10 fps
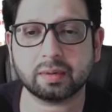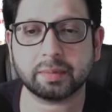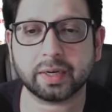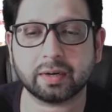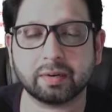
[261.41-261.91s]

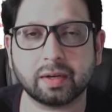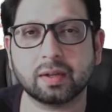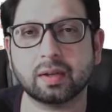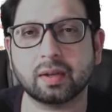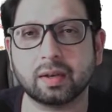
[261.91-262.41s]

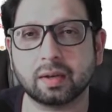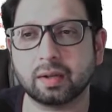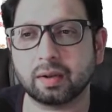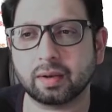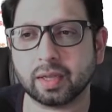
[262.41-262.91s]

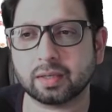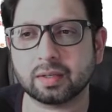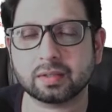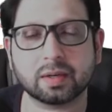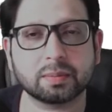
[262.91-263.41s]
Metadata, link
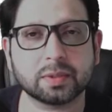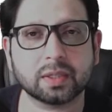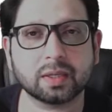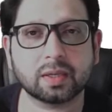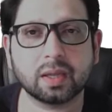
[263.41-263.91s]

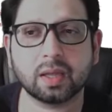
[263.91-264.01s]
description,